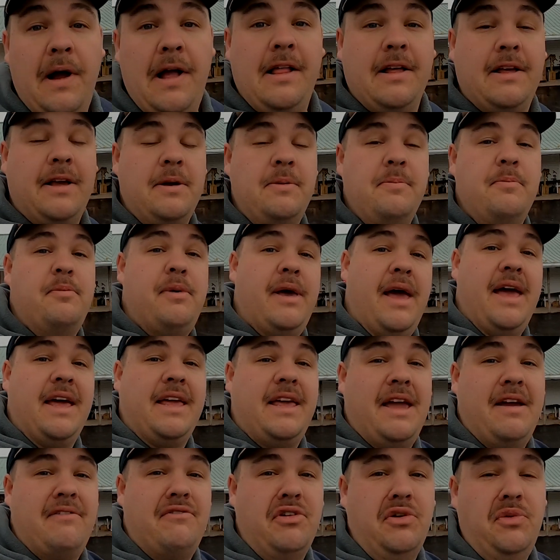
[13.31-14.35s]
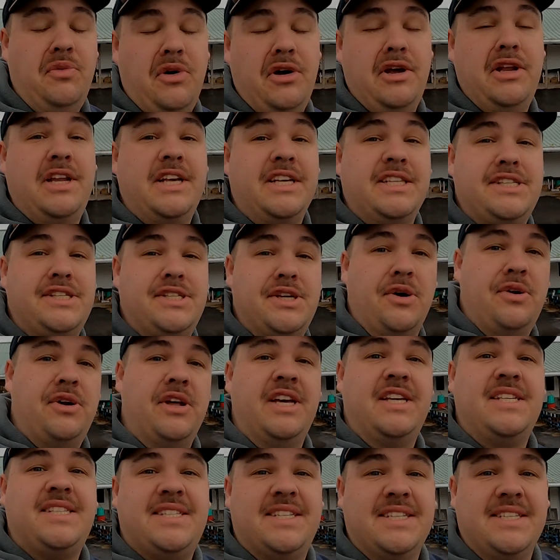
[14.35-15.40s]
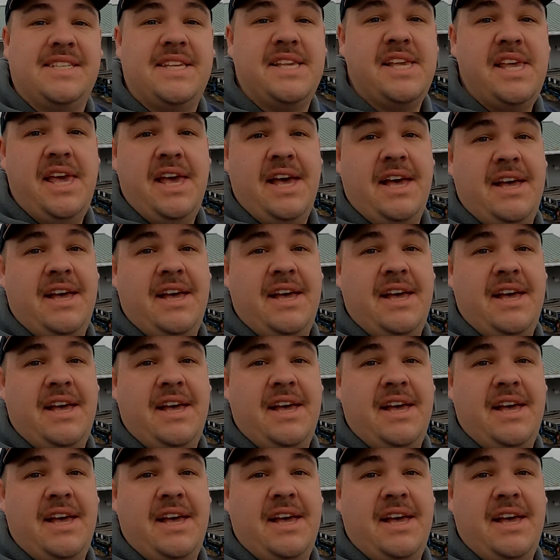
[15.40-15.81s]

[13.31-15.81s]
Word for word: Welcome back, everyone. It's so nice to see